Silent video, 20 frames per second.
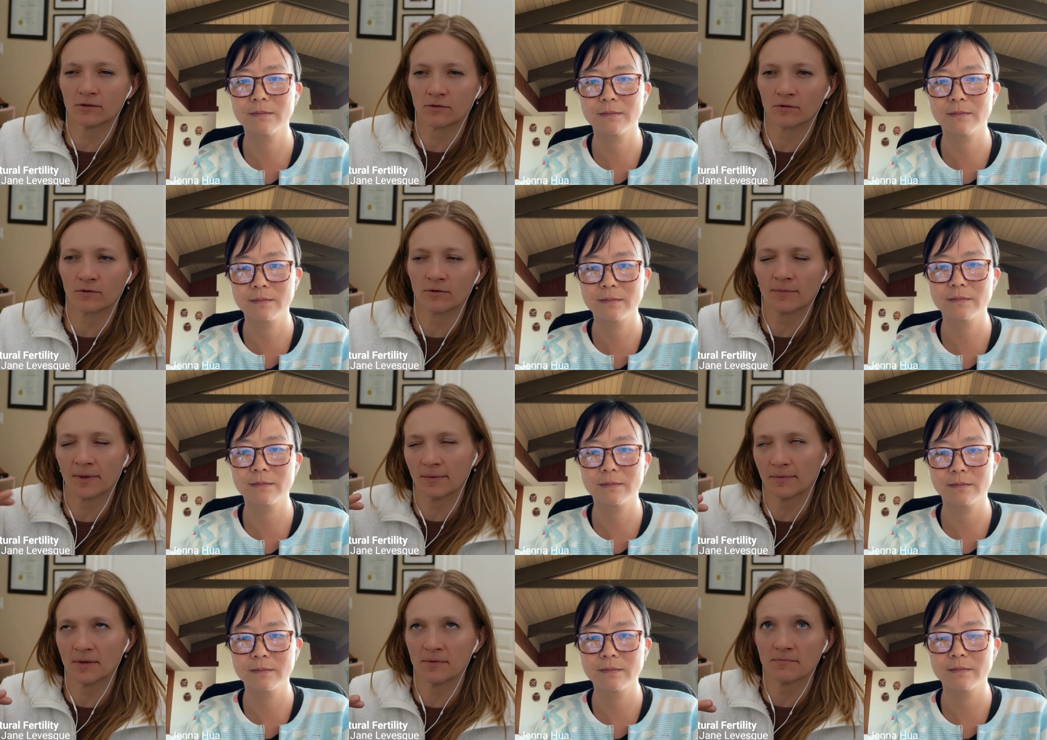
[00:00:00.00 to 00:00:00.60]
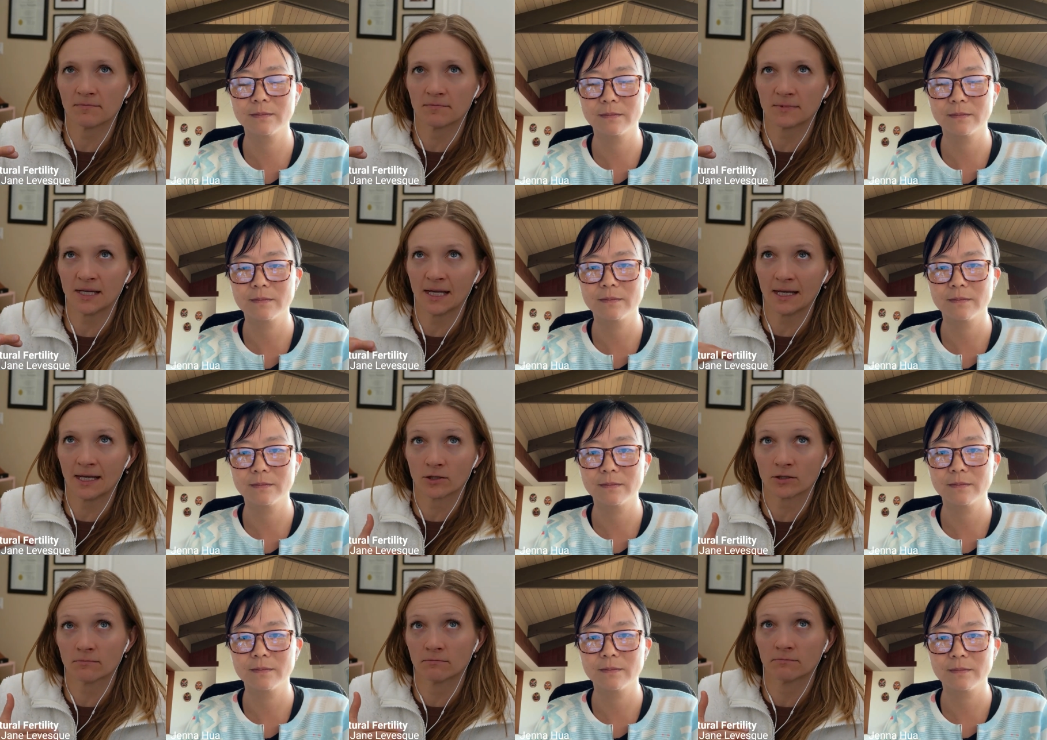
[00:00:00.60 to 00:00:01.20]
Speaker 1: or maybe
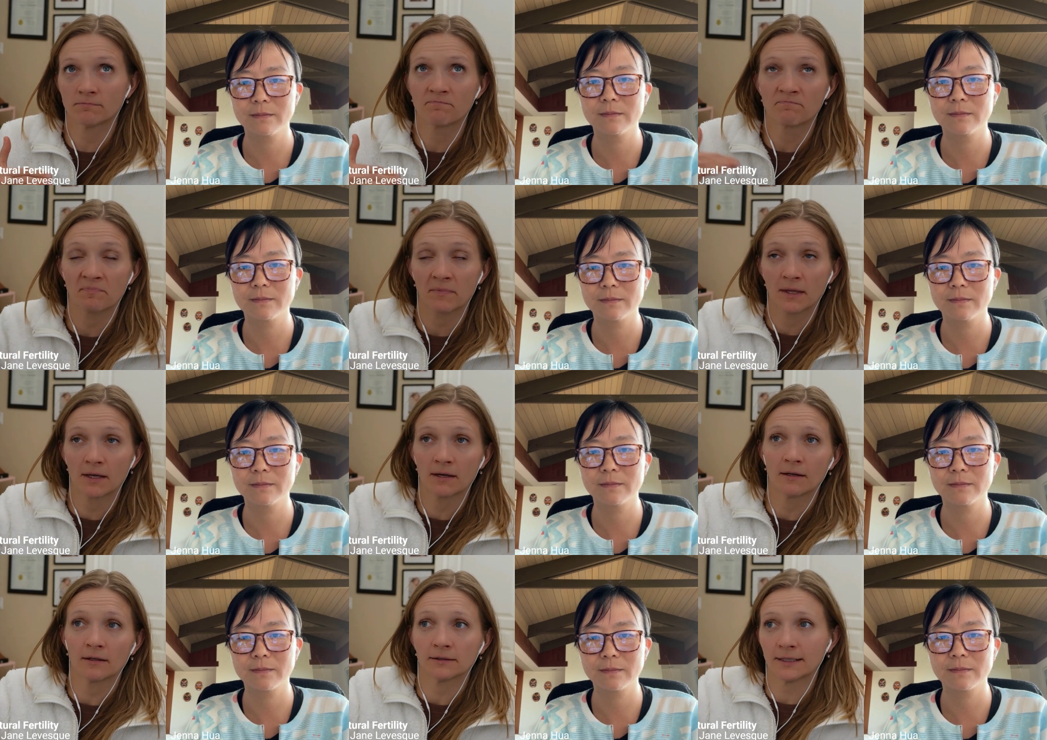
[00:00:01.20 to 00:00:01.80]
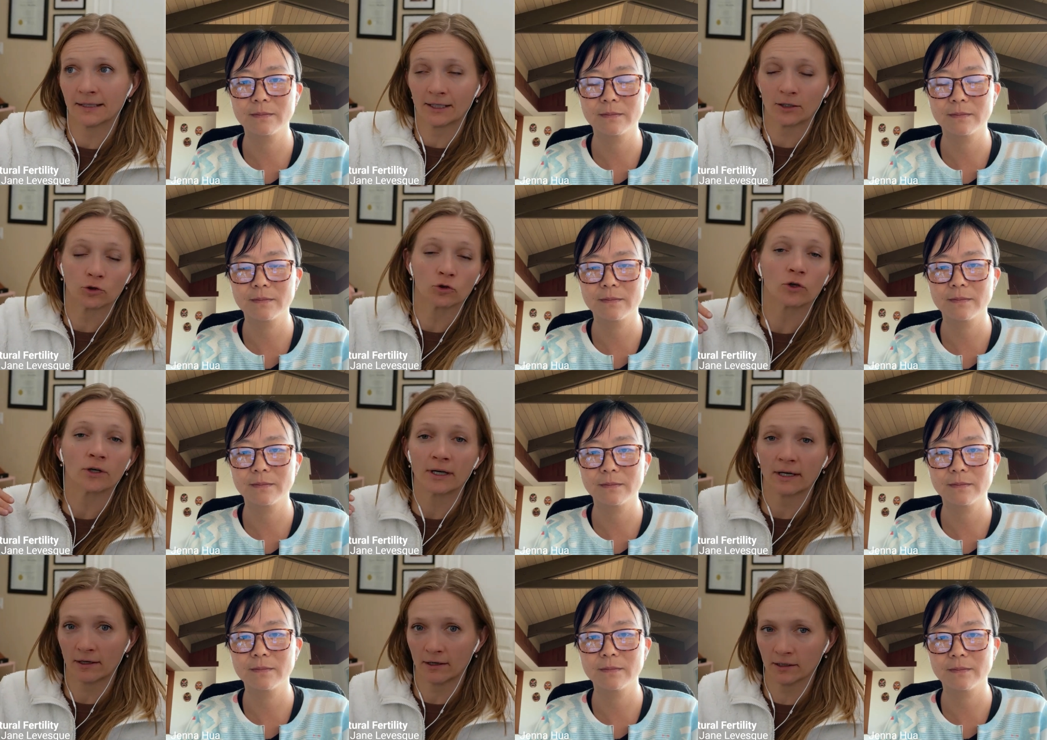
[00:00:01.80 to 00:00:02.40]
take a
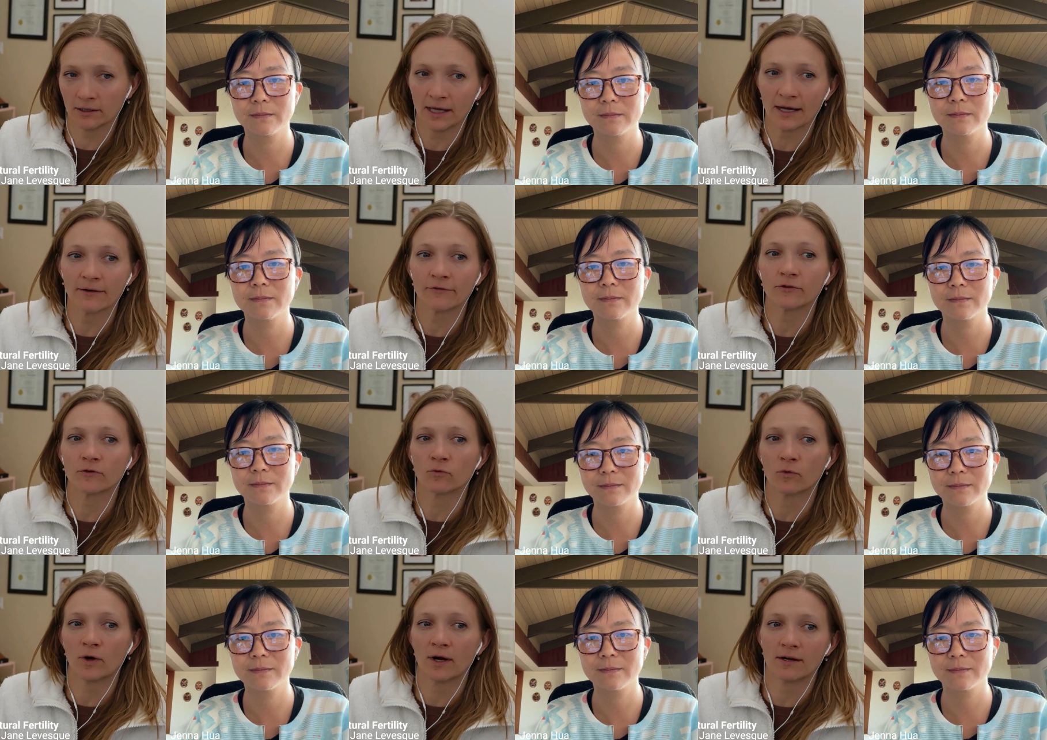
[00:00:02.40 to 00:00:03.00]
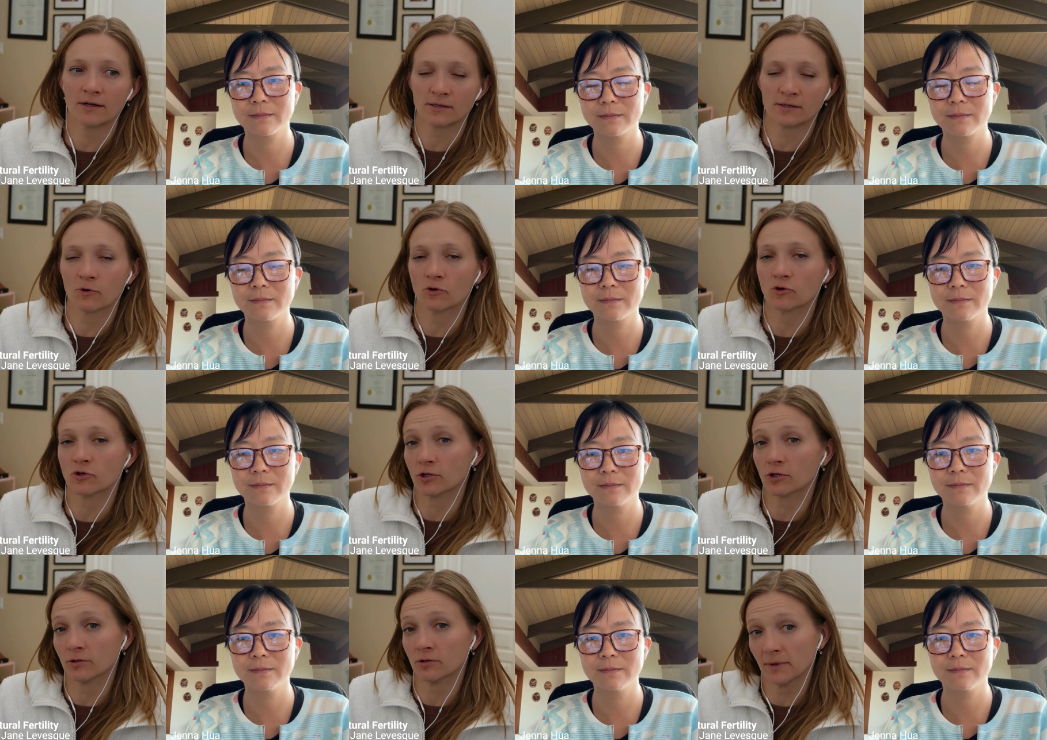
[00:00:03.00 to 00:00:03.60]
look at our life and where
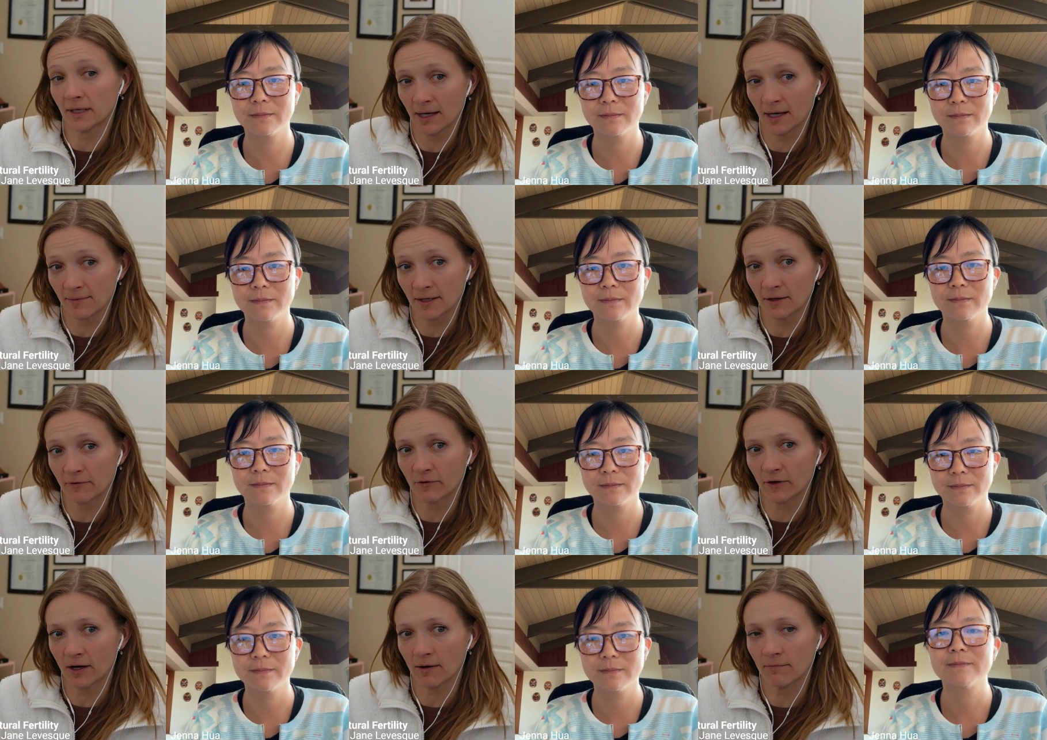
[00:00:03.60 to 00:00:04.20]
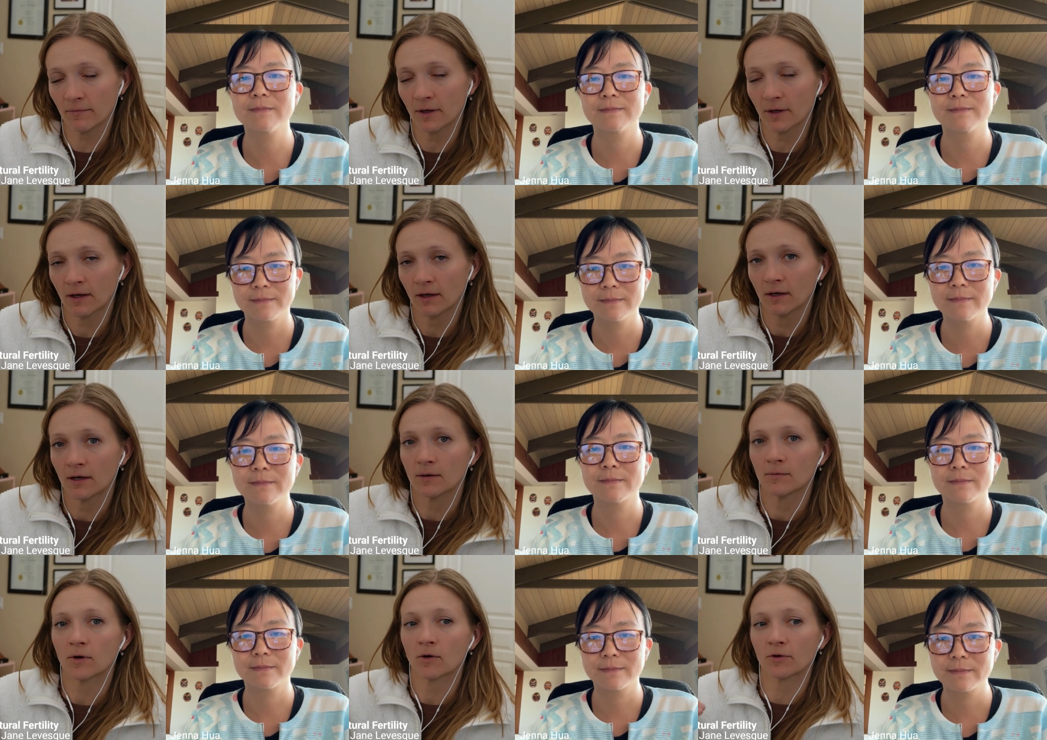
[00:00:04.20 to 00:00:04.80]
exposure could be coming from.
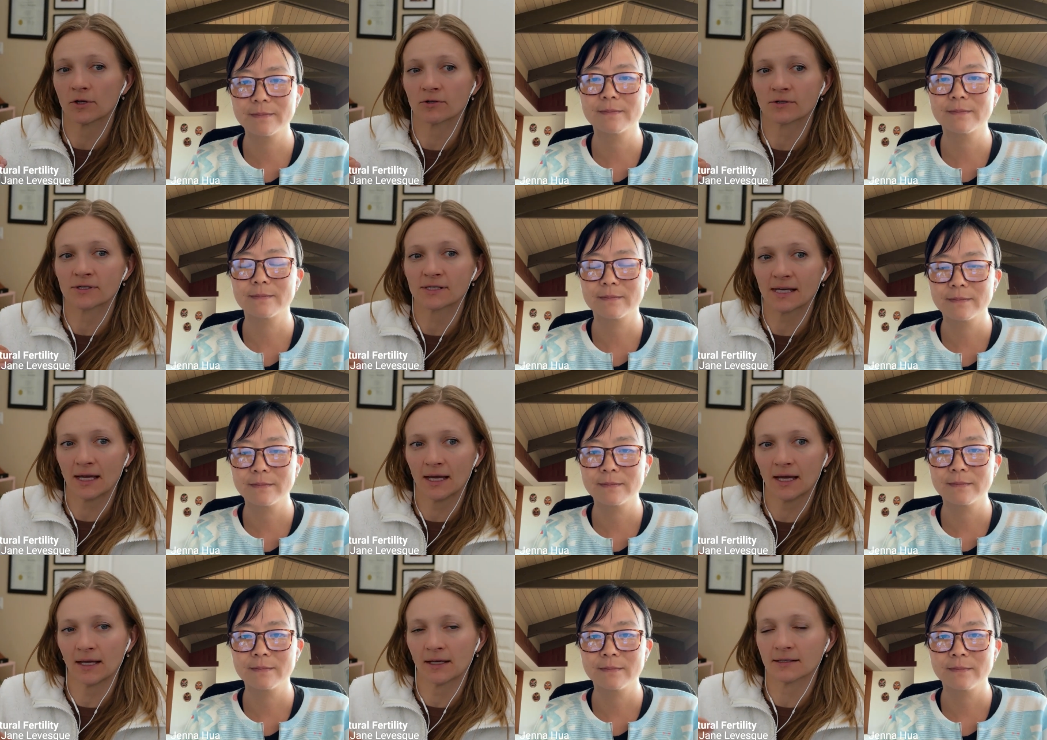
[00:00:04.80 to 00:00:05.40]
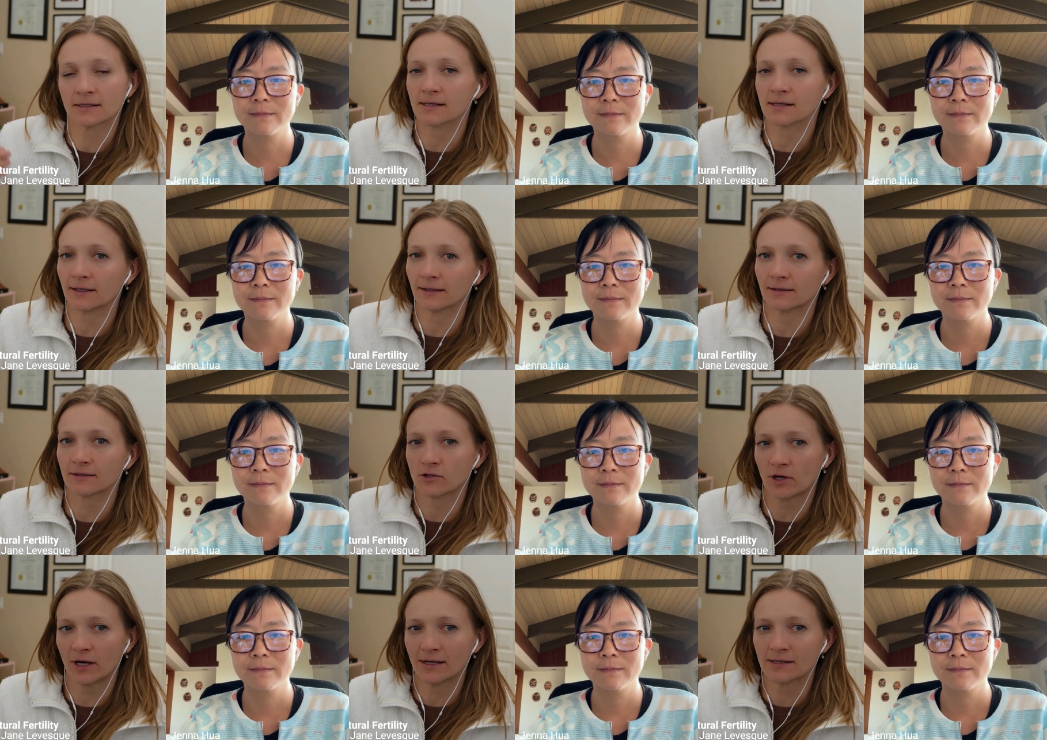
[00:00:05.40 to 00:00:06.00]
But what you're saying is like the
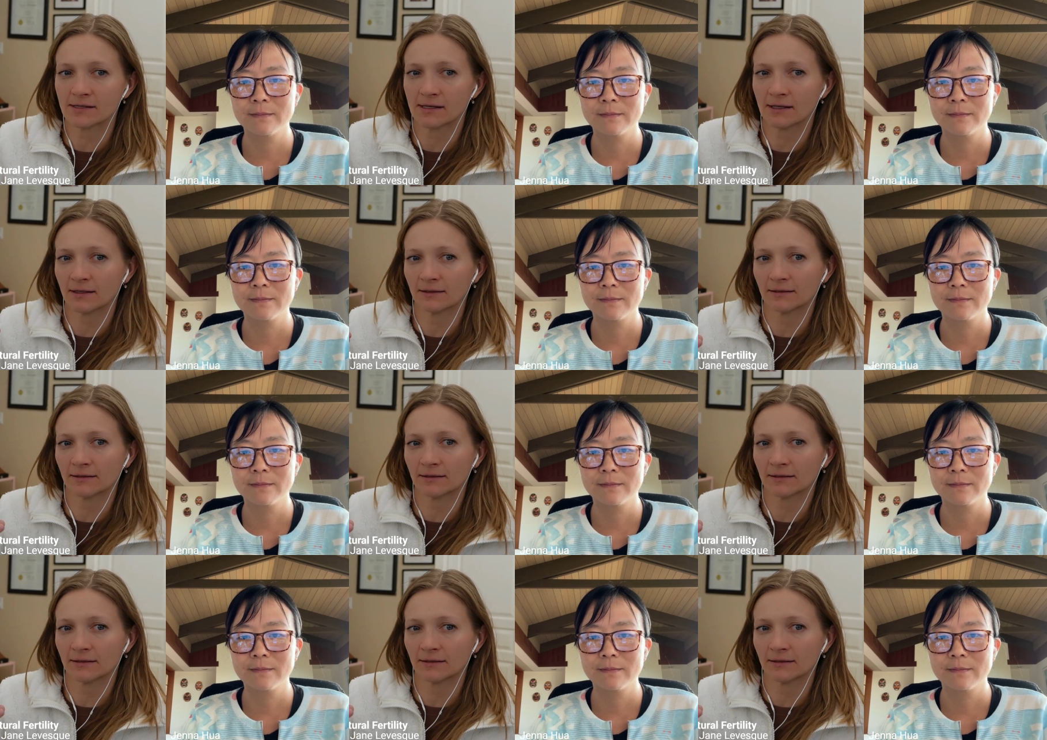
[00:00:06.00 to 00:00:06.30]
transient